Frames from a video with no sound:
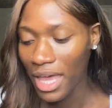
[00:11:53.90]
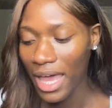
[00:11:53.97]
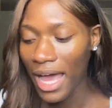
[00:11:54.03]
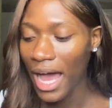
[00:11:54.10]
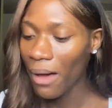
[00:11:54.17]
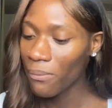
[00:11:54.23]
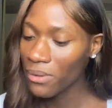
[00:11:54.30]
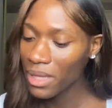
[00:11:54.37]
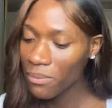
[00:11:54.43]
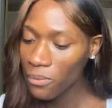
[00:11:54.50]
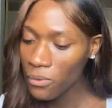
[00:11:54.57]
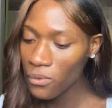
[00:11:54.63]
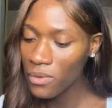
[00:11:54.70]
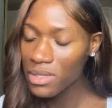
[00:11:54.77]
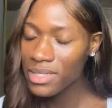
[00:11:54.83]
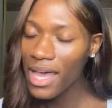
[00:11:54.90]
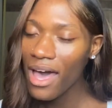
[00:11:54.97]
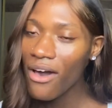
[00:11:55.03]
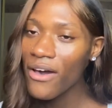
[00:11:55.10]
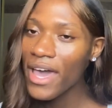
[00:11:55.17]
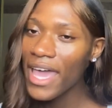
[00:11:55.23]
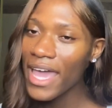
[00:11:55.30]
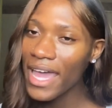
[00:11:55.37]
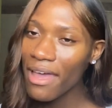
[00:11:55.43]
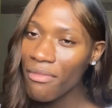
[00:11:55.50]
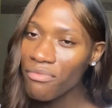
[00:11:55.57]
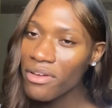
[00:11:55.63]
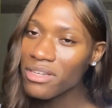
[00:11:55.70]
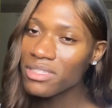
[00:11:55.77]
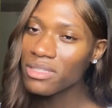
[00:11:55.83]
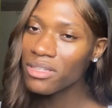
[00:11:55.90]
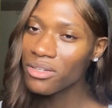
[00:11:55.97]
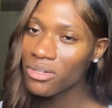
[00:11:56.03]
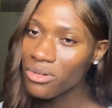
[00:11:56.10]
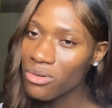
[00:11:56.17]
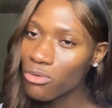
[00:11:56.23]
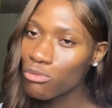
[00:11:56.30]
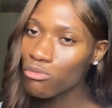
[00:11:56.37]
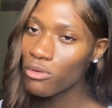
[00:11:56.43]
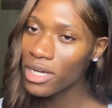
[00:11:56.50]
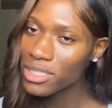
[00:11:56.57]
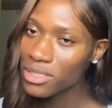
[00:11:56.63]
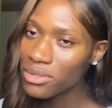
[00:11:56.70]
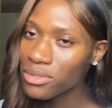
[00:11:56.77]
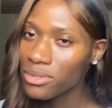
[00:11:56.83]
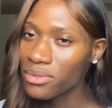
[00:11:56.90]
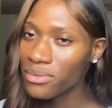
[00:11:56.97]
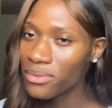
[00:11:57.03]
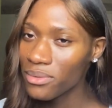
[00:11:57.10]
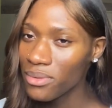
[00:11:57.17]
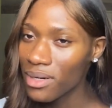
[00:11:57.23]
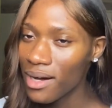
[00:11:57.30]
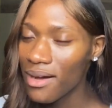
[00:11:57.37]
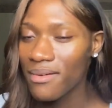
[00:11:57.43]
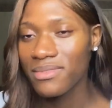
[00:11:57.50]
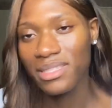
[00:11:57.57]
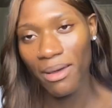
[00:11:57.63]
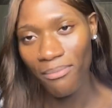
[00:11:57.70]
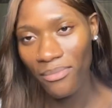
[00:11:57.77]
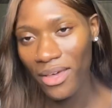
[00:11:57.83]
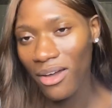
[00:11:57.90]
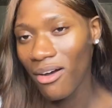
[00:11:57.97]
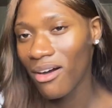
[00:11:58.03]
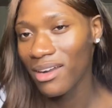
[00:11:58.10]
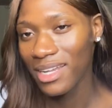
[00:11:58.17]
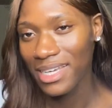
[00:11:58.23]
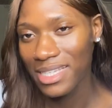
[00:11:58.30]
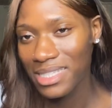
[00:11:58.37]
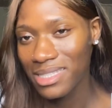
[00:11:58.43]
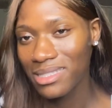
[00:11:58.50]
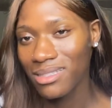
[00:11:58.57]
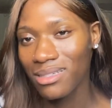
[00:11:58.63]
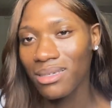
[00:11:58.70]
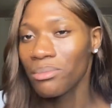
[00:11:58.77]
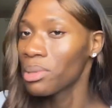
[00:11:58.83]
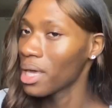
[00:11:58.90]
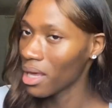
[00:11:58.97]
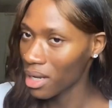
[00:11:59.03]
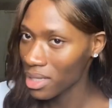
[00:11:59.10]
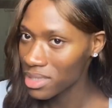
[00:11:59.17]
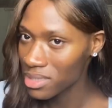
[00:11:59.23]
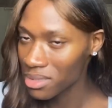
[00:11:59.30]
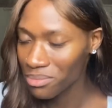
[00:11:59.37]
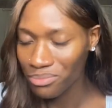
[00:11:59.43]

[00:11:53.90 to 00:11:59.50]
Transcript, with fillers: I, uh, pee pulls out and there's a little residue or something on his penis.